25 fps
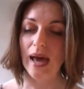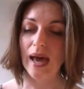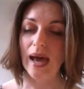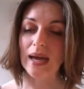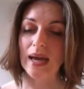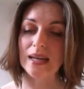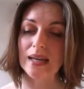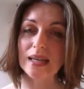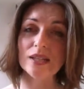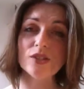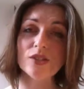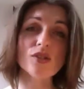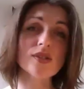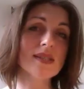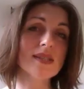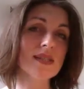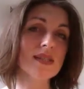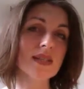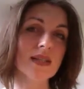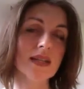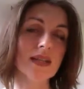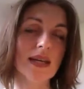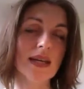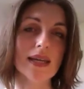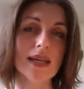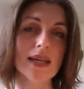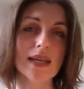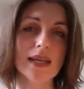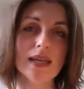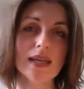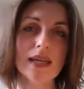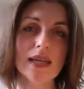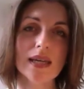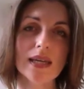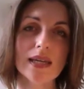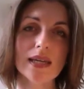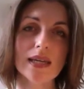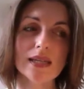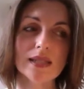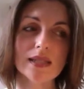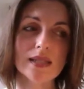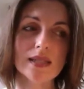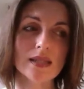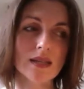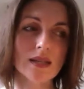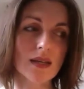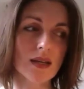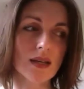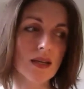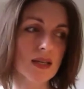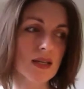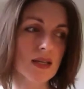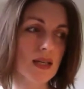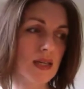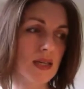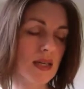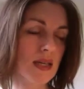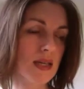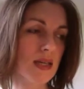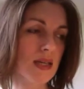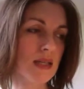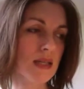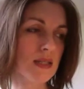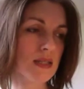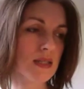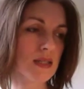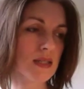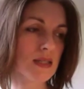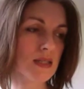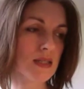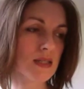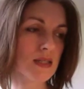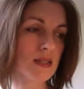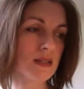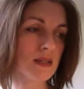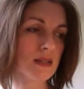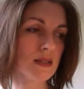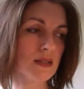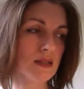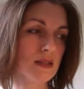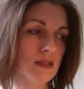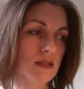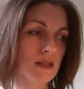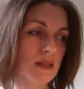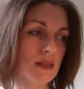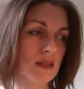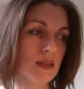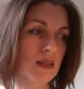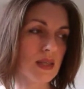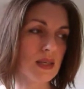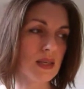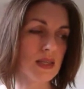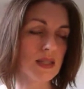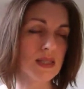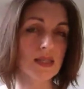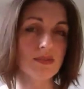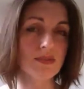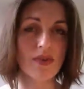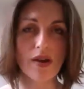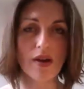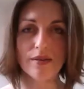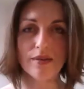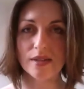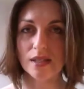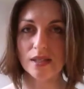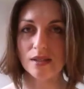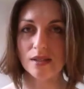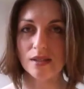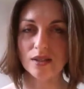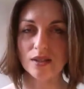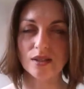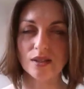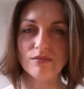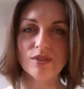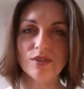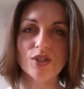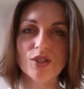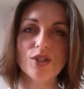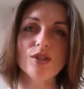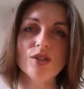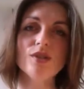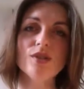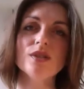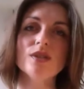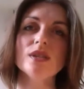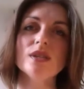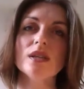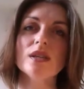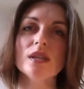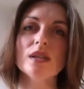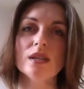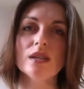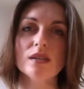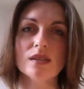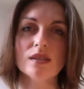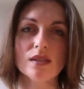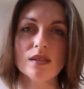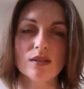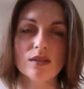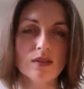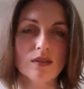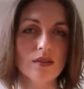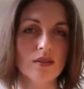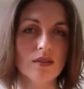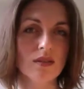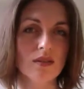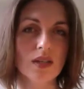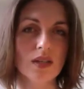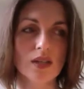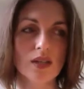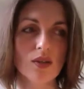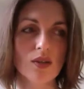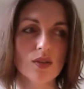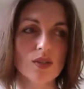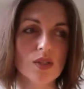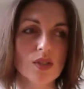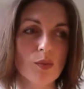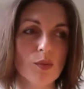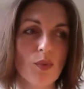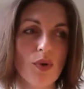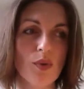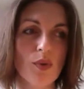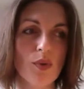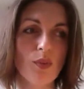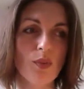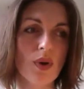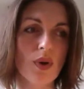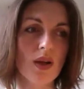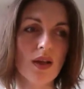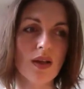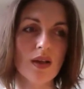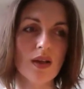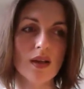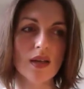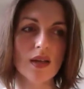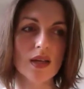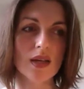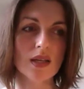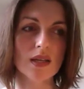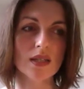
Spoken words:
And interestingly, the severity started reducing until it got to the point where